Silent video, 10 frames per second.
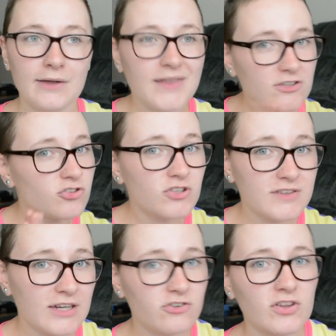Now, that's
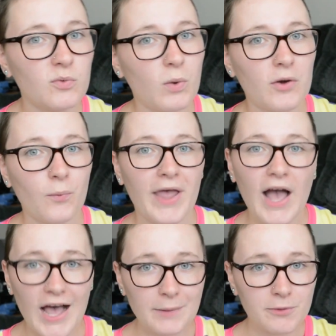just actually one
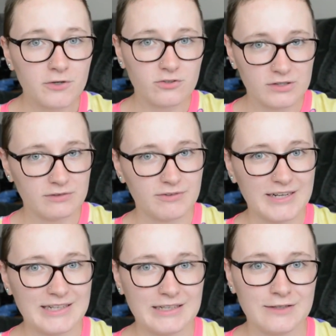way. I personally
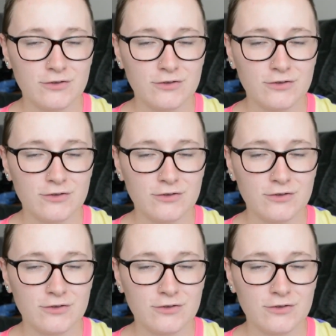find it